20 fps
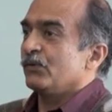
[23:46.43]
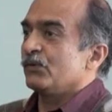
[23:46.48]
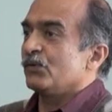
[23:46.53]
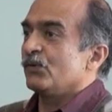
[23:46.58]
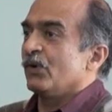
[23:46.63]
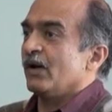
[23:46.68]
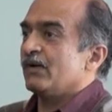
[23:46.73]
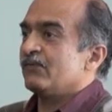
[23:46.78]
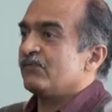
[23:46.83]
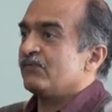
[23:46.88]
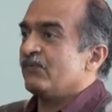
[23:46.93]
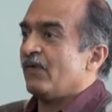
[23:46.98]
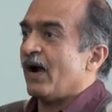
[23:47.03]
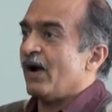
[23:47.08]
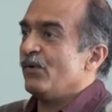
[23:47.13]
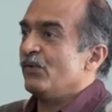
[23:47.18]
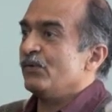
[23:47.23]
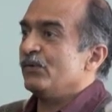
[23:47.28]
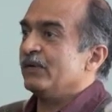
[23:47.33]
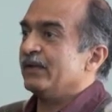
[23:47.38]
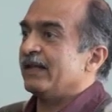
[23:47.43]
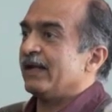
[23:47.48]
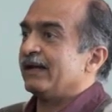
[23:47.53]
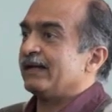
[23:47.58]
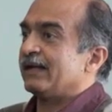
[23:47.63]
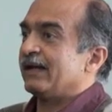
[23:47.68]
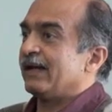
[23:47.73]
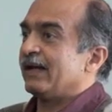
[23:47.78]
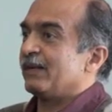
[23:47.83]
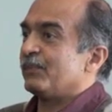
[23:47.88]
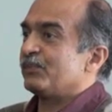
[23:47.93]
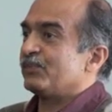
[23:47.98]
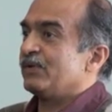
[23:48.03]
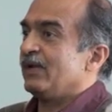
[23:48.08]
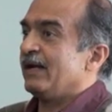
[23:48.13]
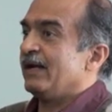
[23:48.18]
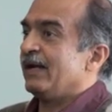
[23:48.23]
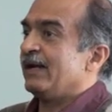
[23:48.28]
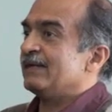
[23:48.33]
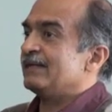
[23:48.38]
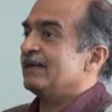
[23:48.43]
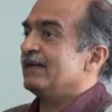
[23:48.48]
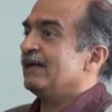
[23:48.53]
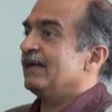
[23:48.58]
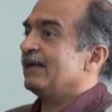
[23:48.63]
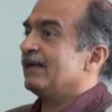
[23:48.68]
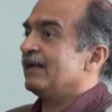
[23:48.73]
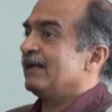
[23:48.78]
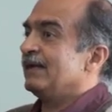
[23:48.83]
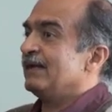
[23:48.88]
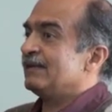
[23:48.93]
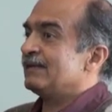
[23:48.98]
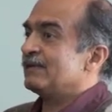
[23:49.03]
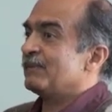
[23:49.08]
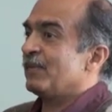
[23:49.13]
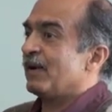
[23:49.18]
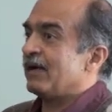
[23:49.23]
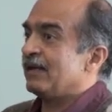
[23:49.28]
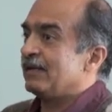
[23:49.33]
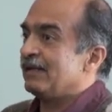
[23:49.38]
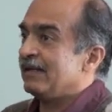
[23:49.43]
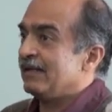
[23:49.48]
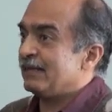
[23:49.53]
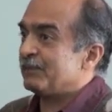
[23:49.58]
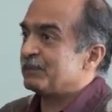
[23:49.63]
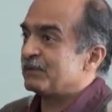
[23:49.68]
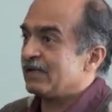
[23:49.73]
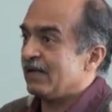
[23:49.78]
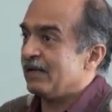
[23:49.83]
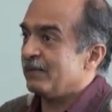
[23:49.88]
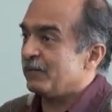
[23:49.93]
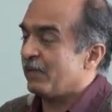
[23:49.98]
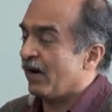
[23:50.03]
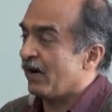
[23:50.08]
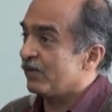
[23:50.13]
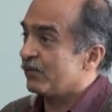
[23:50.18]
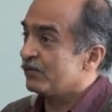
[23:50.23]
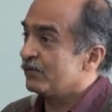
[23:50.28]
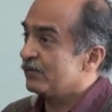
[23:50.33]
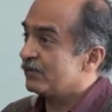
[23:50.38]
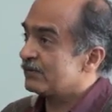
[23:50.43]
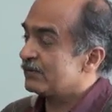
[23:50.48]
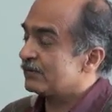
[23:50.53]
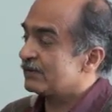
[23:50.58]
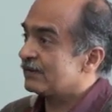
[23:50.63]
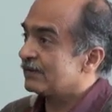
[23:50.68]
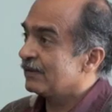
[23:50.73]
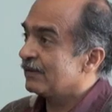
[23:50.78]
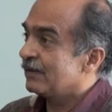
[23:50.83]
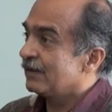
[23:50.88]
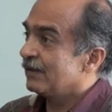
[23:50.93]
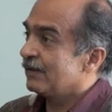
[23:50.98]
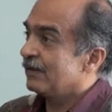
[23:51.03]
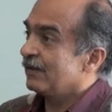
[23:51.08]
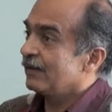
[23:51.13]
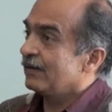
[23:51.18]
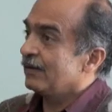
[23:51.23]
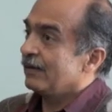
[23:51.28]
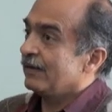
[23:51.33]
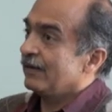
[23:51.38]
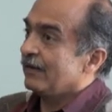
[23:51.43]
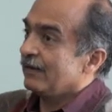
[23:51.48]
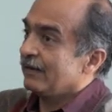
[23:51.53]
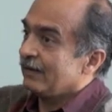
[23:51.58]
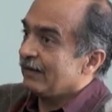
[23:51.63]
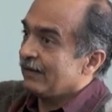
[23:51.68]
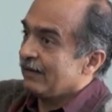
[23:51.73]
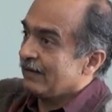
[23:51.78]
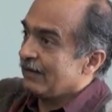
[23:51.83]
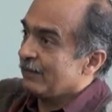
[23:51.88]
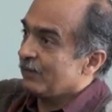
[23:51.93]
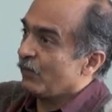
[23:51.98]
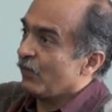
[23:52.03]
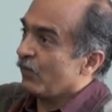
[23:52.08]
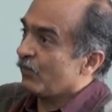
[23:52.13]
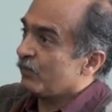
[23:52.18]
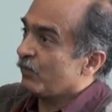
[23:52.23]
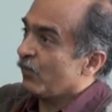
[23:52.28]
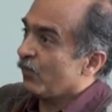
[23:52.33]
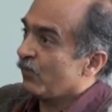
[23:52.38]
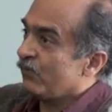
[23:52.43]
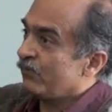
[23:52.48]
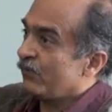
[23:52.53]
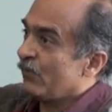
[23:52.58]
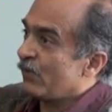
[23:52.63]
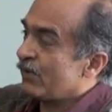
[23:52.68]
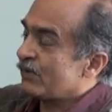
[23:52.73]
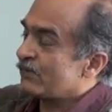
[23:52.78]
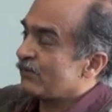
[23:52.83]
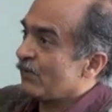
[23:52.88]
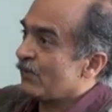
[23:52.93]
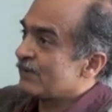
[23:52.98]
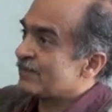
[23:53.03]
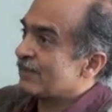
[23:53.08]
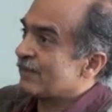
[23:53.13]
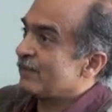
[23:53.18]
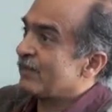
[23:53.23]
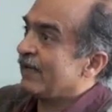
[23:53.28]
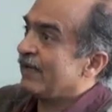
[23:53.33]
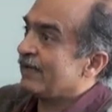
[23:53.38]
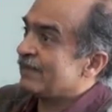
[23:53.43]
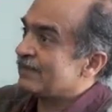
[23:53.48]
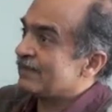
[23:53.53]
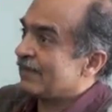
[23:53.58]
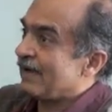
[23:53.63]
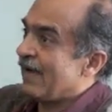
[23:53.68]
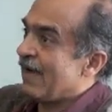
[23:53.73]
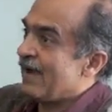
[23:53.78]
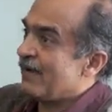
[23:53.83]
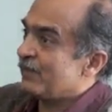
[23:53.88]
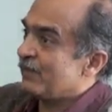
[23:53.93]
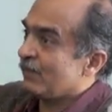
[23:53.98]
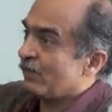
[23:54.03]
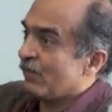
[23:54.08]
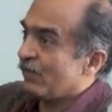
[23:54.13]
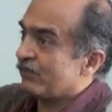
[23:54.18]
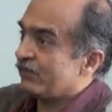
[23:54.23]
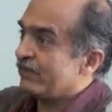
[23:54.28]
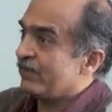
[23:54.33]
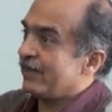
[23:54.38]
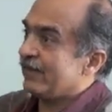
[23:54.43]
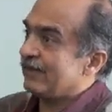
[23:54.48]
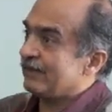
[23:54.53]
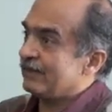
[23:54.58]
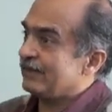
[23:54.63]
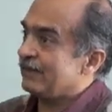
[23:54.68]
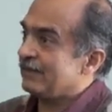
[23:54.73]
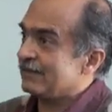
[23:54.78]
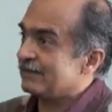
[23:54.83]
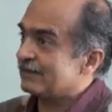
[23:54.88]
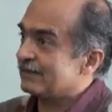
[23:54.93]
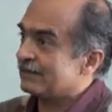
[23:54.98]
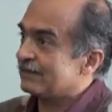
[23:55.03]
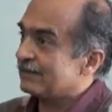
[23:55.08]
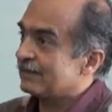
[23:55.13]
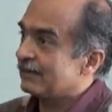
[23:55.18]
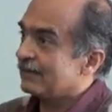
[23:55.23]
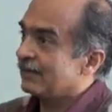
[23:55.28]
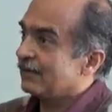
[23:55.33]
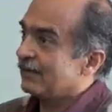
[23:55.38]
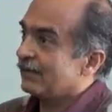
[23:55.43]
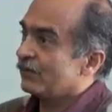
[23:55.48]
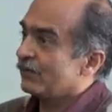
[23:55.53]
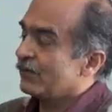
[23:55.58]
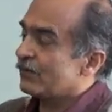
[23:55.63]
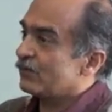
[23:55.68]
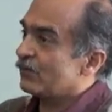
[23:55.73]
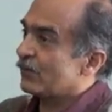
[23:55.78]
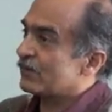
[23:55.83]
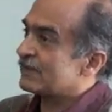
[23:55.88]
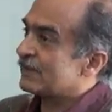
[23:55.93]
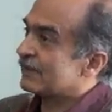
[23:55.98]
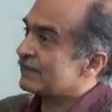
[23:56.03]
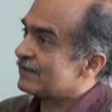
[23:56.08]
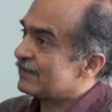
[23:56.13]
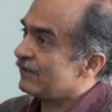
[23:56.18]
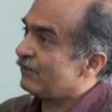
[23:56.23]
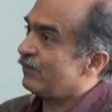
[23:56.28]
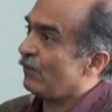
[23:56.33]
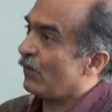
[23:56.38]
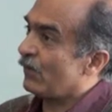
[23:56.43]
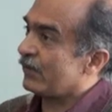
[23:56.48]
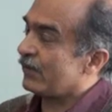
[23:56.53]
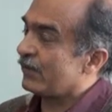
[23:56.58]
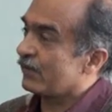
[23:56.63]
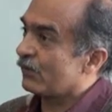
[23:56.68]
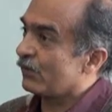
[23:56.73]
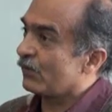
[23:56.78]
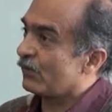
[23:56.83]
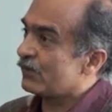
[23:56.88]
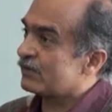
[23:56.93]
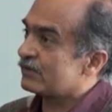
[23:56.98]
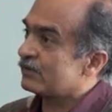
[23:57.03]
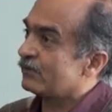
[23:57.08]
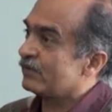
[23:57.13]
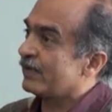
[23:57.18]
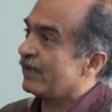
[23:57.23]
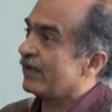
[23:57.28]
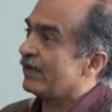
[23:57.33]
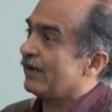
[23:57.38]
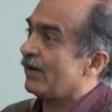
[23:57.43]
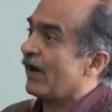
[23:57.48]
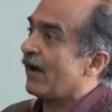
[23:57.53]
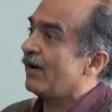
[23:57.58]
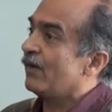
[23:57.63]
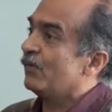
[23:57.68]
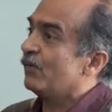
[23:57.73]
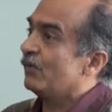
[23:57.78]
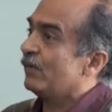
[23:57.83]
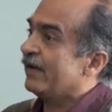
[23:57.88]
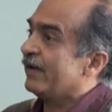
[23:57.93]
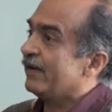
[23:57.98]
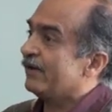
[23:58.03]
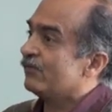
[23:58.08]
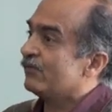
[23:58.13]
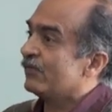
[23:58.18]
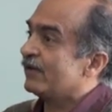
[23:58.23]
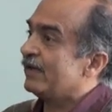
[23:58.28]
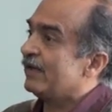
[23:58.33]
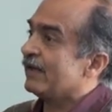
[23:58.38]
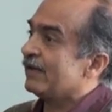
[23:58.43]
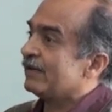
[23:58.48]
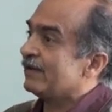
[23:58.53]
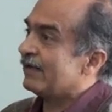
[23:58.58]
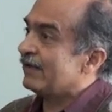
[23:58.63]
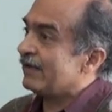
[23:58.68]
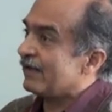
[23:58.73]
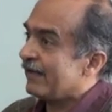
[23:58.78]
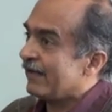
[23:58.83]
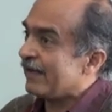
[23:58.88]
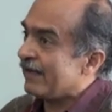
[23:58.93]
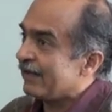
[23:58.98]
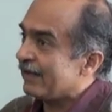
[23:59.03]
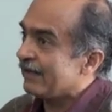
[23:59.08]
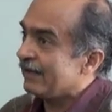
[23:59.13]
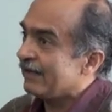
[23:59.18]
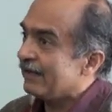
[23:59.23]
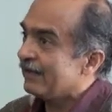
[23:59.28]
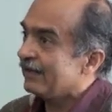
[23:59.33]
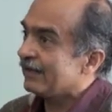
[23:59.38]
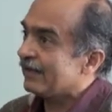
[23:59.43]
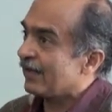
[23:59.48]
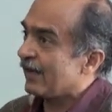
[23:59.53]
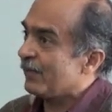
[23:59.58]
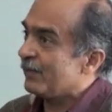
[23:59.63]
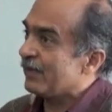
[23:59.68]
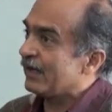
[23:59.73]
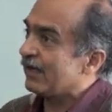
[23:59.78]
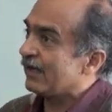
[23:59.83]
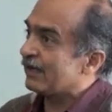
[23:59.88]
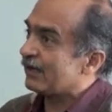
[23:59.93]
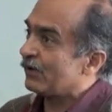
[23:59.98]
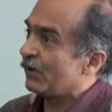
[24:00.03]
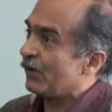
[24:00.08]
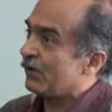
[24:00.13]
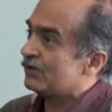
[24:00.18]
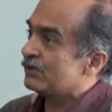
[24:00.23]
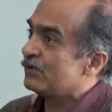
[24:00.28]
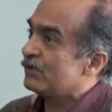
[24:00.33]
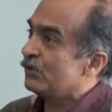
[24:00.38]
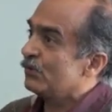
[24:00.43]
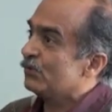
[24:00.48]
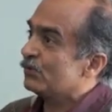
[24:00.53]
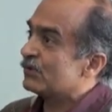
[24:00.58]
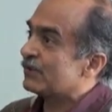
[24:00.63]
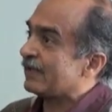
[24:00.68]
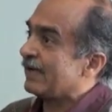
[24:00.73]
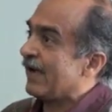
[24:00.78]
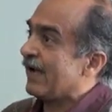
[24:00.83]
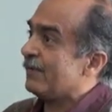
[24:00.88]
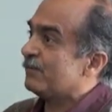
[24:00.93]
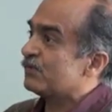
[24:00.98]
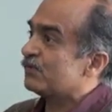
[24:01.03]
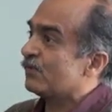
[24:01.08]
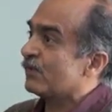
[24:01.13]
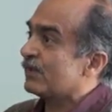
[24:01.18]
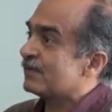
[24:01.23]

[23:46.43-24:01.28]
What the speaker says: you have found that corruption has increased by leaps and bounds. In Bofors was the biggest scam of the 80s, which was 64 crores. We are now every other day coming across new scams